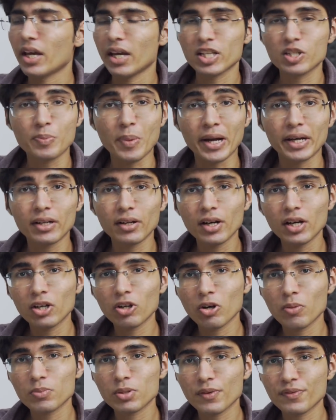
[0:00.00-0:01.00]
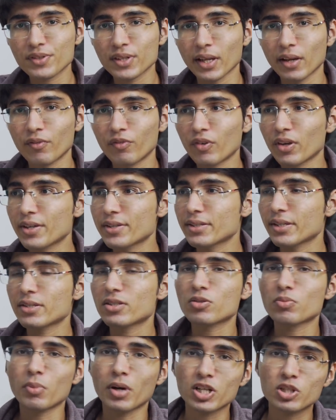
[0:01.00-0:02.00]
It's better in terms of selfies,
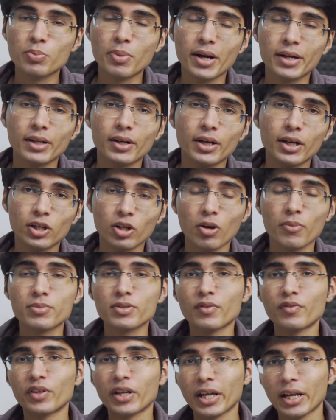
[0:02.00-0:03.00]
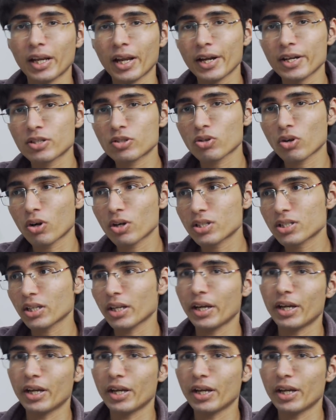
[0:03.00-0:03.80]
it's much better in terms of daylight shots,